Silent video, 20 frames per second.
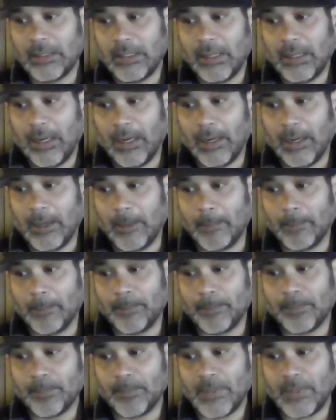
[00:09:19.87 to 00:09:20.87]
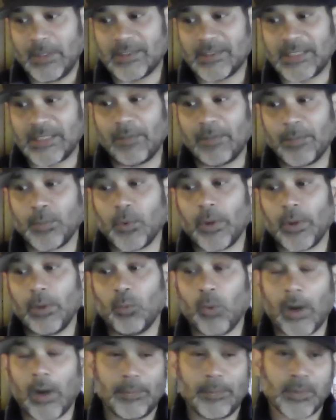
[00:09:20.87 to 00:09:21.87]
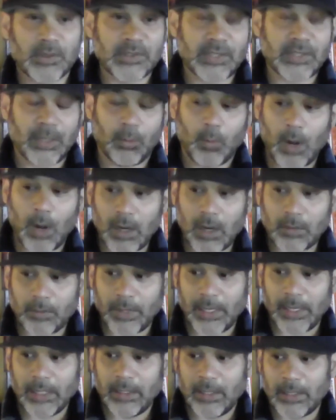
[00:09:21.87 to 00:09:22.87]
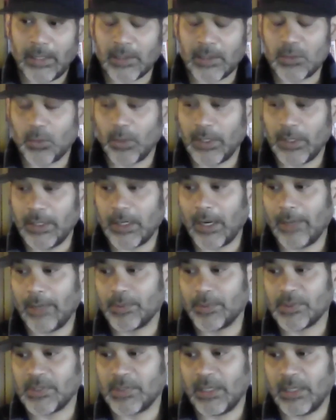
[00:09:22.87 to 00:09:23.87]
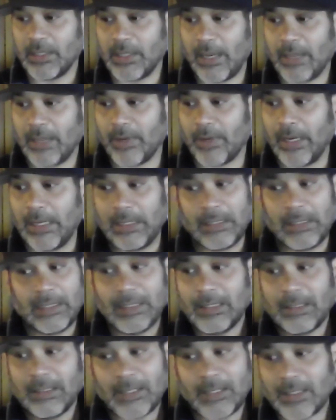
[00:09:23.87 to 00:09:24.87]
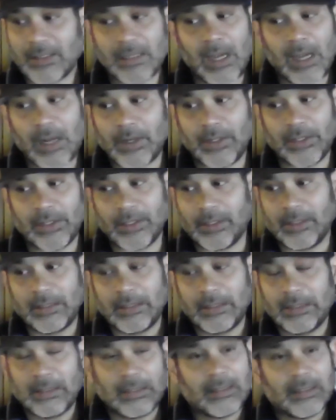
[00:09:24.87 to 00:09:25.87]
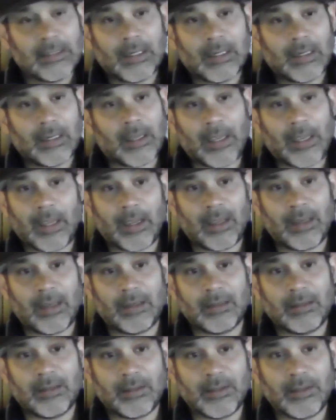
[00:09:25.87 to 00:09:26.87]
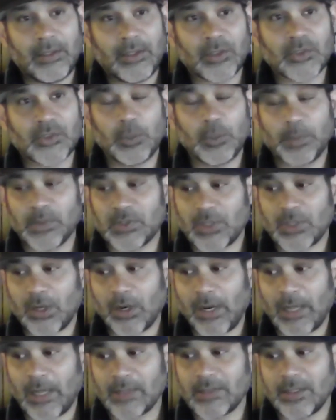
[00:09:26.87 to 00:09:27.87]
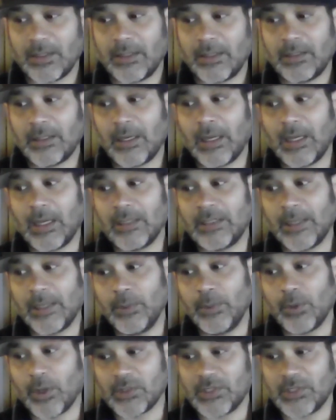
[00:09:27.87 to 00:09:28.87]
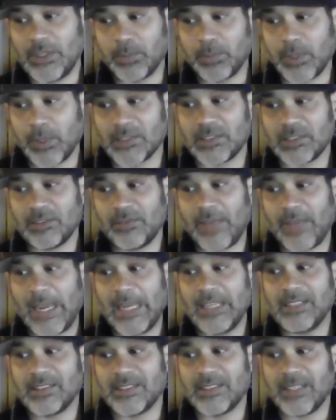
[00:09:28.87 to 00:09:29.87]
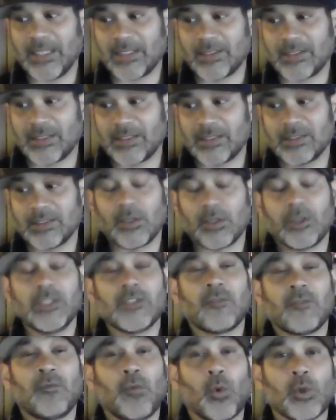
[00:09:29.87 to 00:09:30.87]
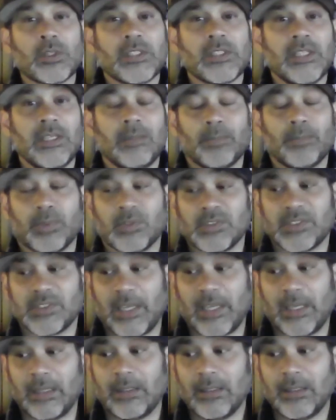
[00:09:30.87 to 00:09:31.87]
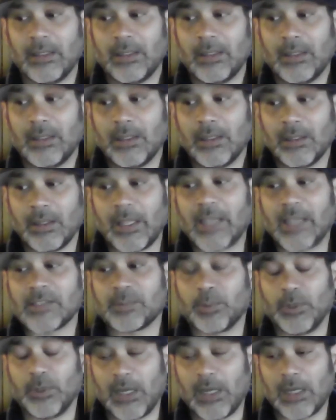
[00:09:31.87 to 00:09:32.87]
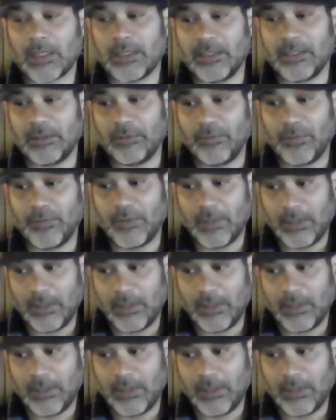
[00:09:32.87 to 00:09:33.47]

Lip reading: 7.1% walk rate and a 29% K rate. That's not good. And your superstar has a WRC plus of 86. So he's 14% less productive